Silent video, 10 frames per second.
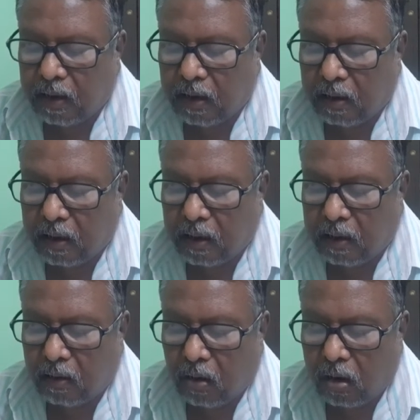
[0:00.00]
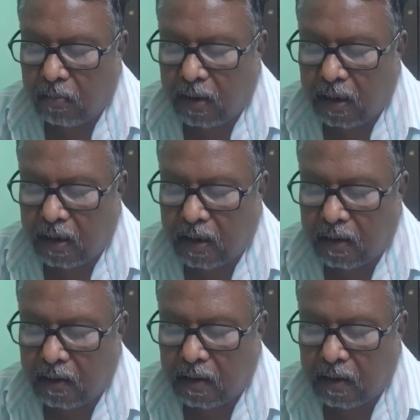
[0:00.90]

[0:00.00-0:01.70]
The gallbladder